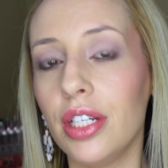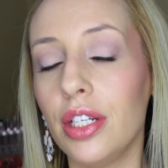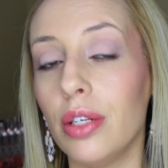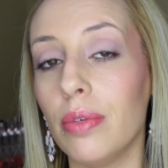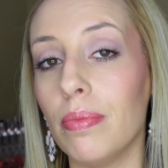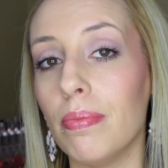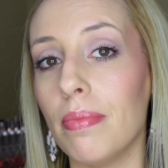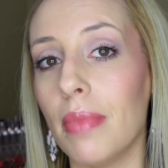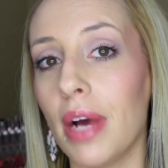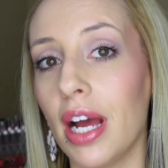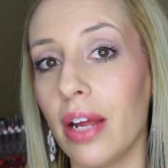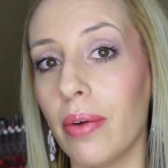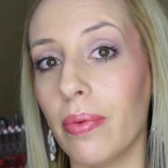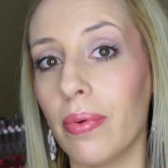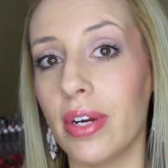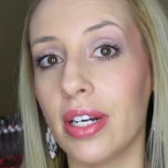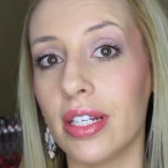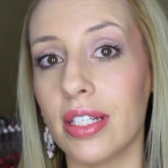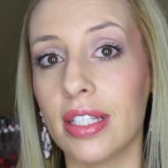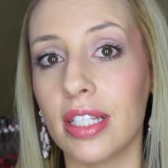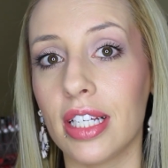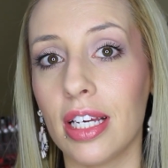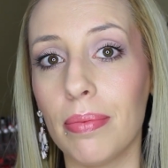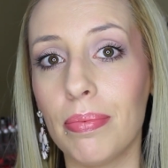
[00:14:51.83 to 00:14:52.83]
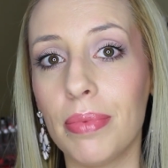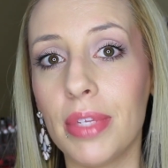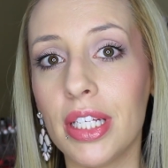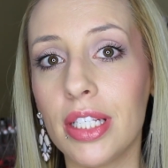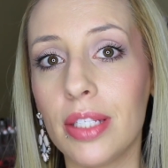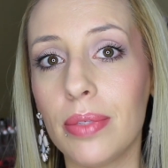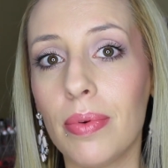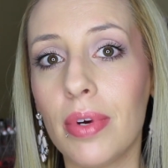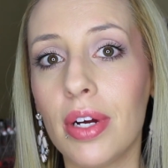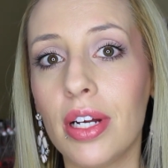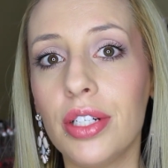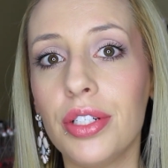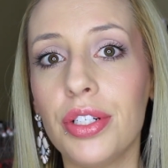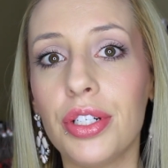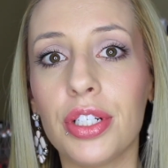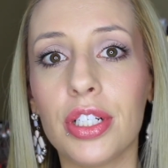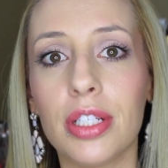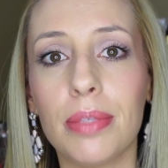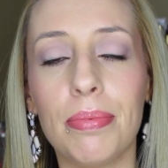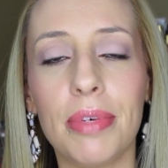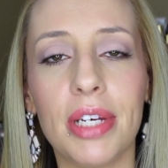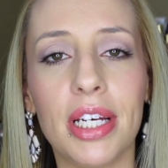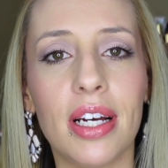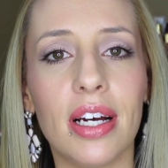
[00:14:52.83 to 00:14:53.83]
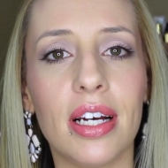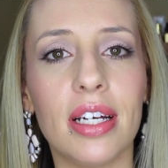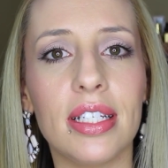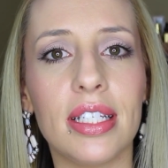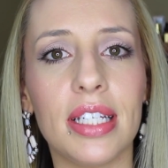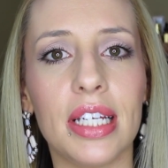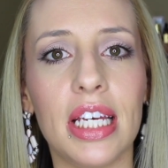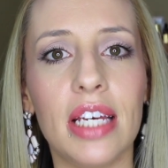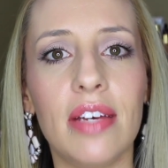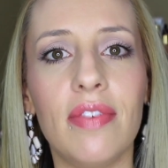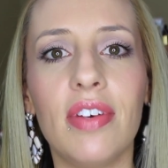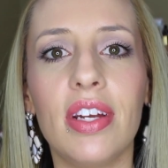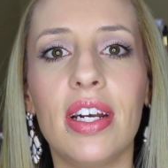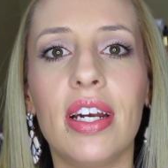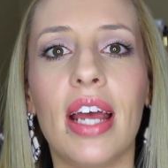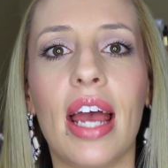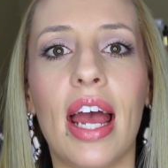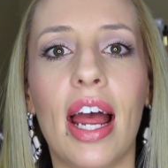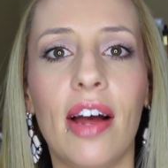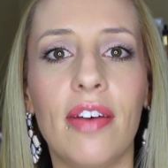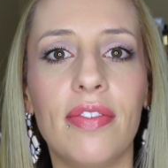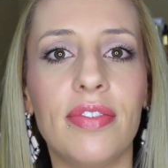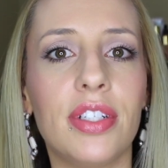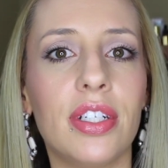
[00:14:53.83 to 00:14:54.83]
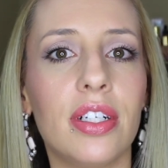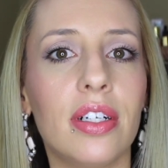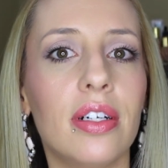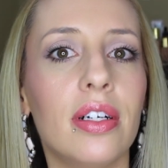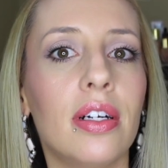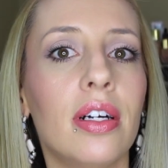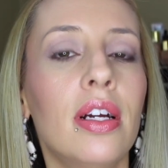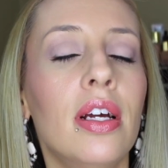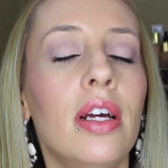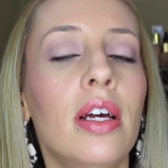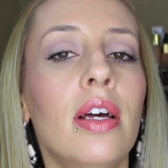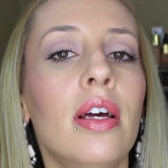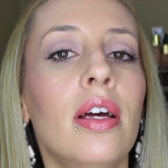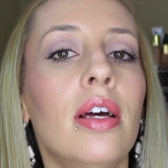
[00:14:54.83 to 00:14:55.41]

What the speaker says: you might want to skip this one, just because even after